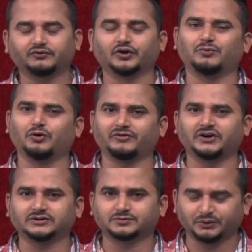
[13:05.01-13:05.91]
For more
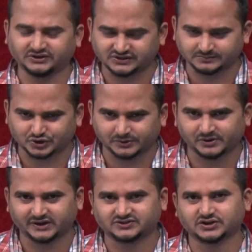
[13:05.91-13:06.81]
videos, please
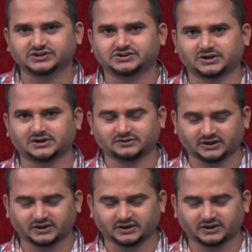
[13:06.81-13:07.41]
subscribe to Naresh I T channel.